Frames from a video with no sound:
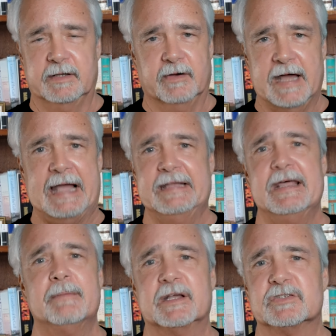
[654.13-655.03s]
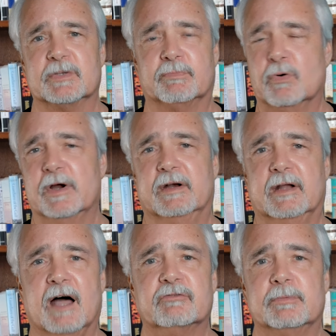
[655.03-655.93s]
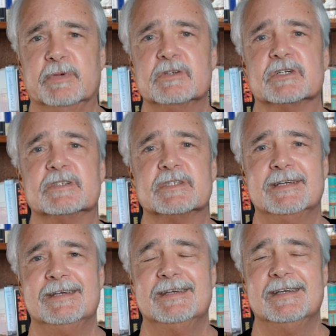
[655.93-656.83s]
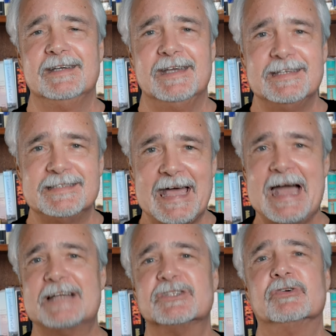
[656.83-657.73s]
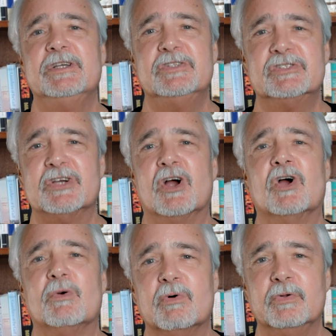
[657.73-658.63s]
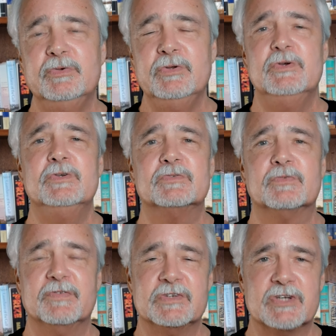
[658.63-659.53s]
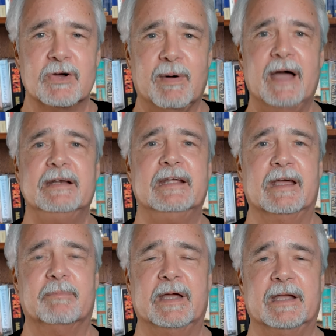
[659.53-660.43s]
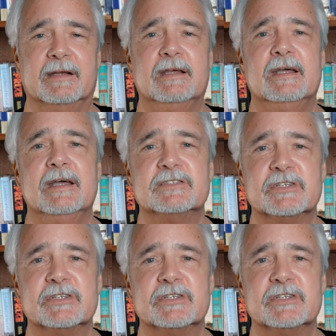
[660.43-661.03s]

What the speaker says: academic support and contributions, it's actually terrible news for the Joe Biden campaign. It's a